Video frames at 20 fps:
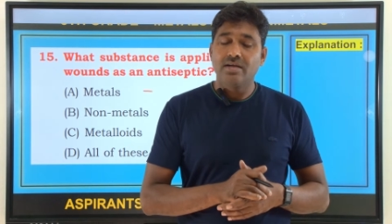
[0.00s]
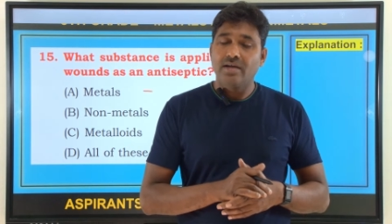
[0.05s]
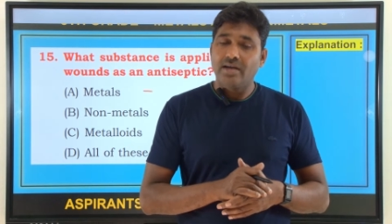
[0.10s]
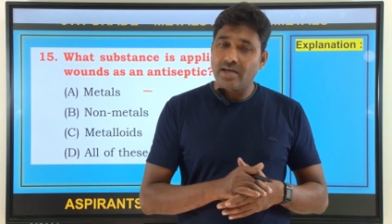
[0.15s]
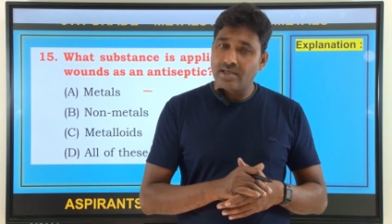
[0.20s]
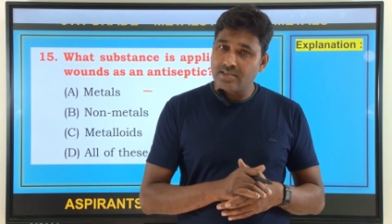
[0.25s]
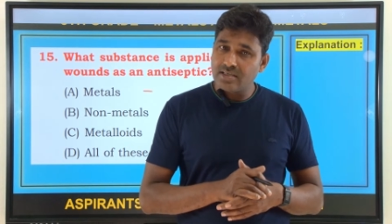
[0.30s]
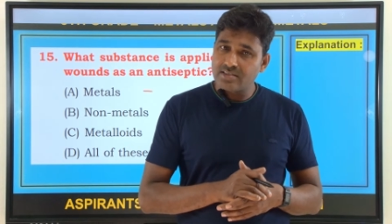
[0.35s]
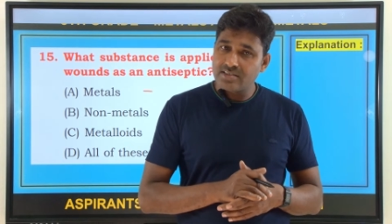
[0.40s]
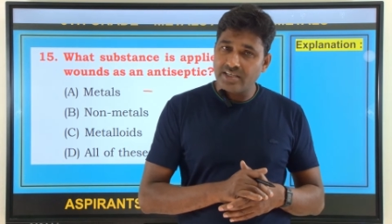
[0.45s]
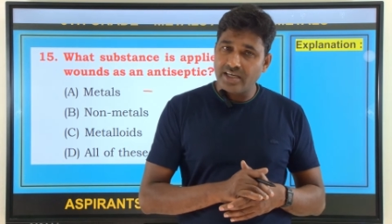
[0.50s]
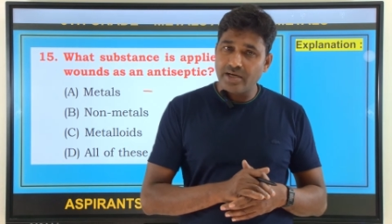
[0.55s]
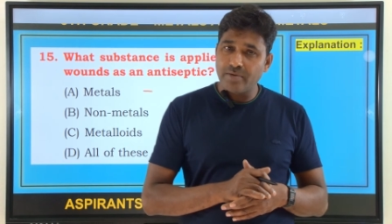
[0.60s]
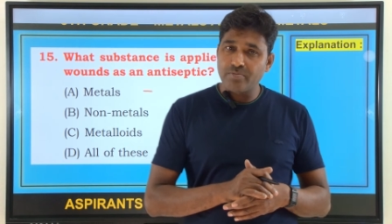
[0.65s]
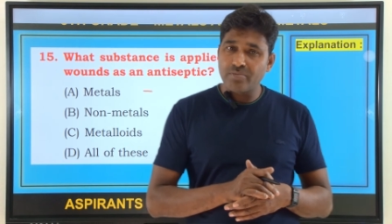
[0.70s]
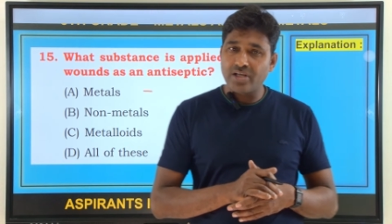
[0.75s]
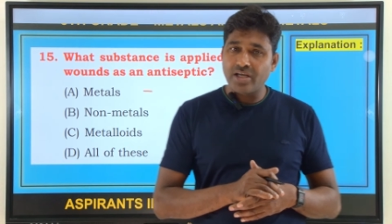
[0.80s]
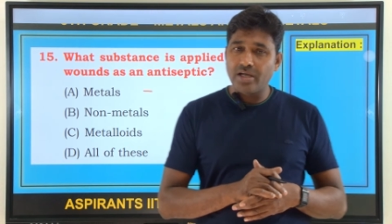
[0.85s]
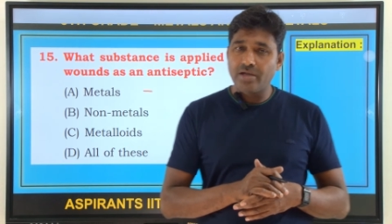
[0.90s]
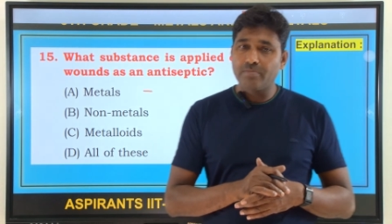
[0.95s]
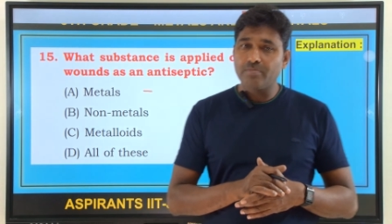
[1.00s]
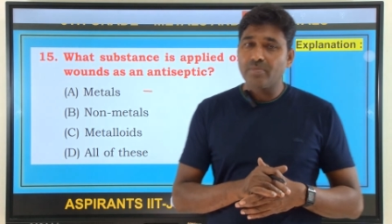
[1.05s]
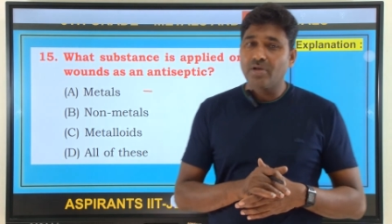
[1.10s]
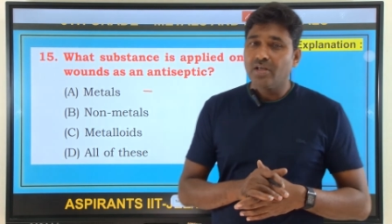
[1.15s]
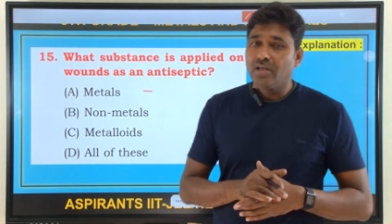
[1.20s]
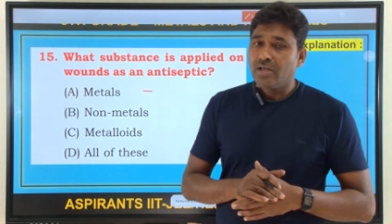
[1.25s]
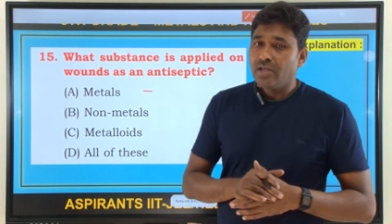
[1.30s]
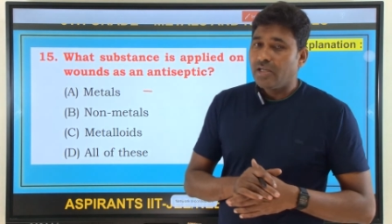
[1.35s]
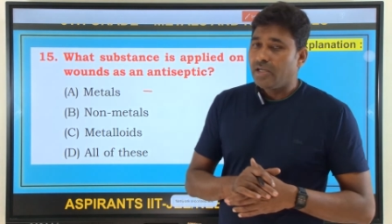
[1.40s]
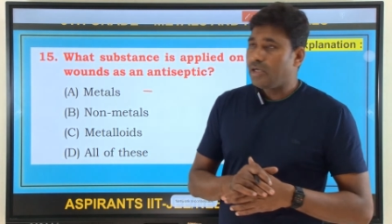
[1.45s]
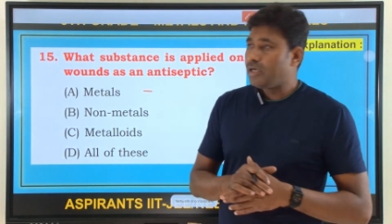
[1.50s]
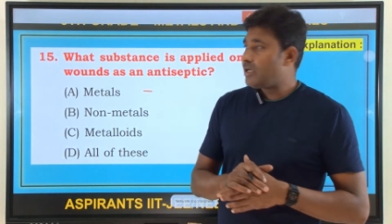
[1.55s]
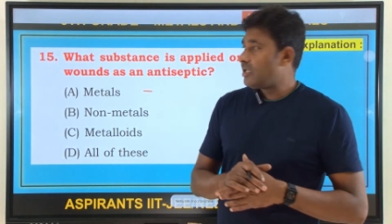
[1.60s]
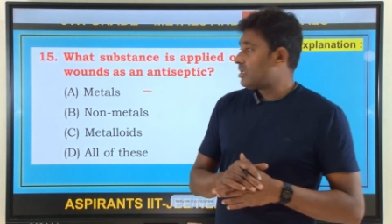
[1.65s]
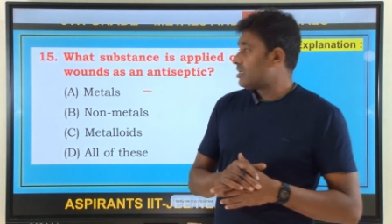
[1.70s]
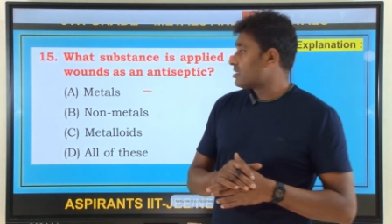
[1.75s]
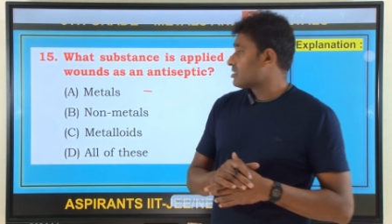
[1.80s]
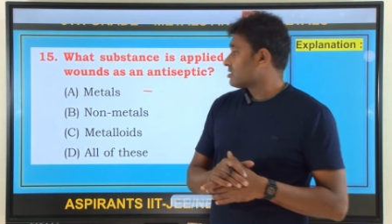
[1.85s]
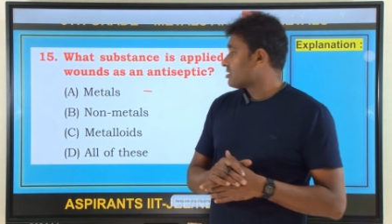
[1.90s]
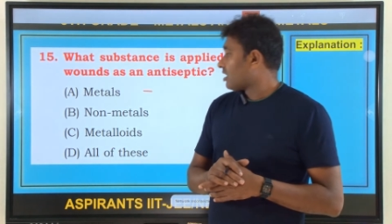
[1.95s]
At the same time, it
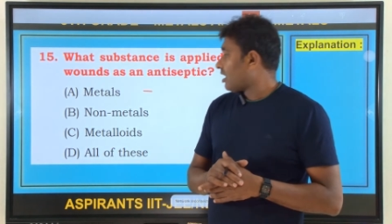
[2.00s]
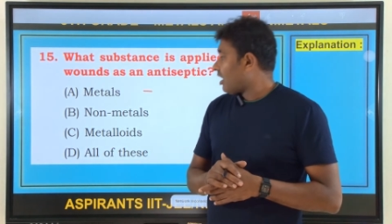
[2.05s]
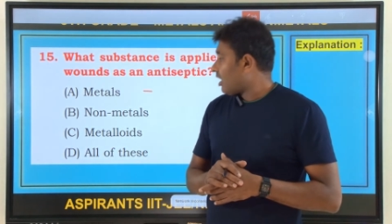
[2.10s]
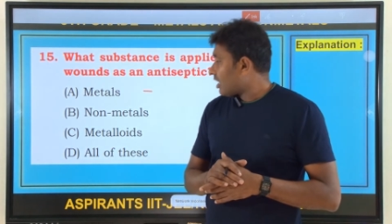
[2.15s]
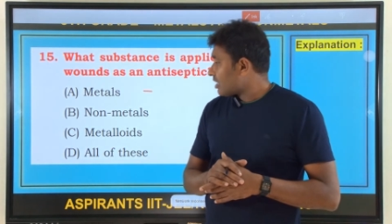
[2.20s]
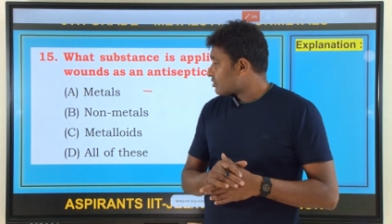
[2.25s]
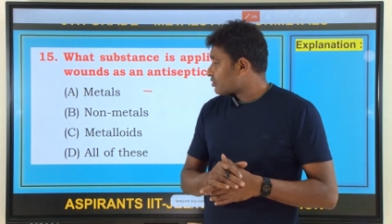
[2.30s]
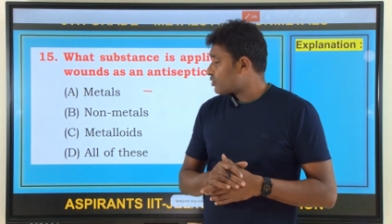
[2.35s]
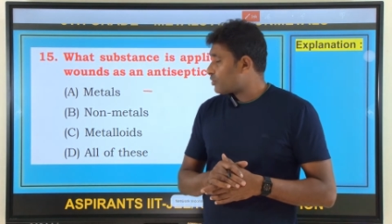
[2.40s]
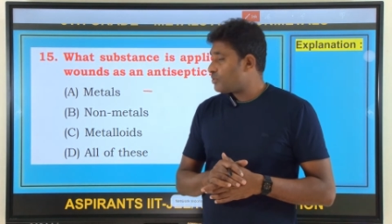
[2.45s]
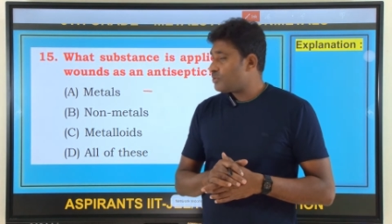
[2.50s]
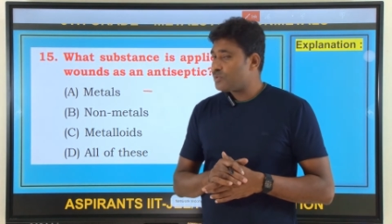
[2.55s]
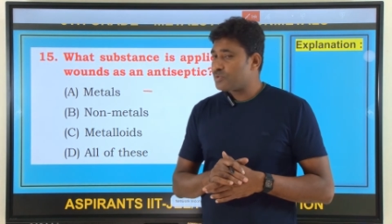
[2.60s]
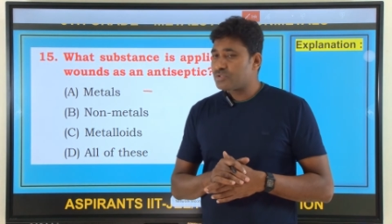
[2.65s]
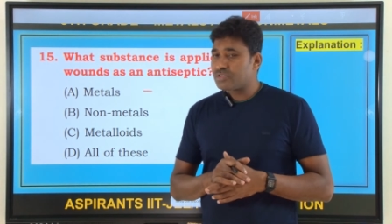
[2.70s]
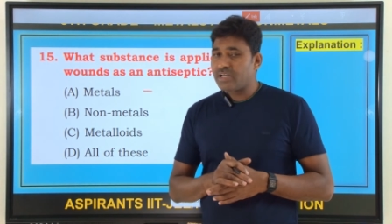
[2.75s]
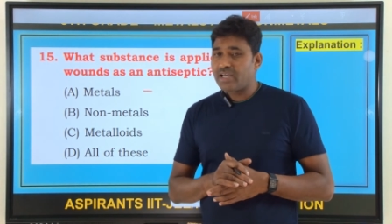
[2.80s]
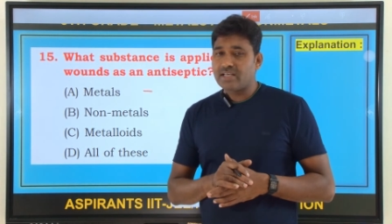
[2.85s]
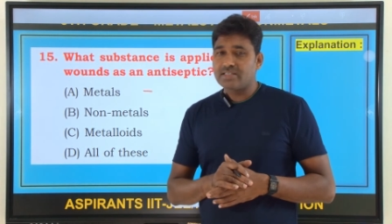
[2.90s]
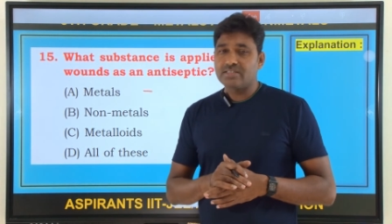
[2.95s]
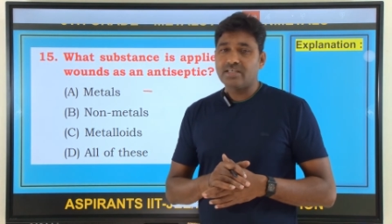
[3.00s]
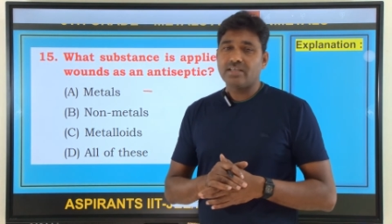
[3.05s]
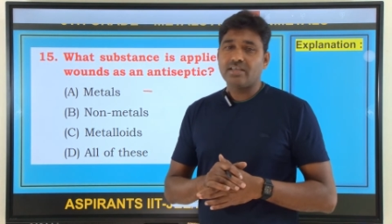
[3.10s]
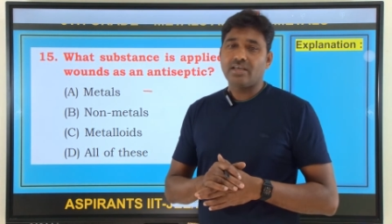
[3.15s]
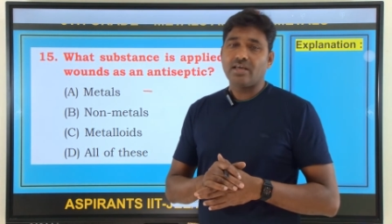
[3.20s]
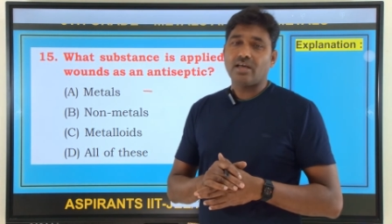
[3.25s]
is also used as a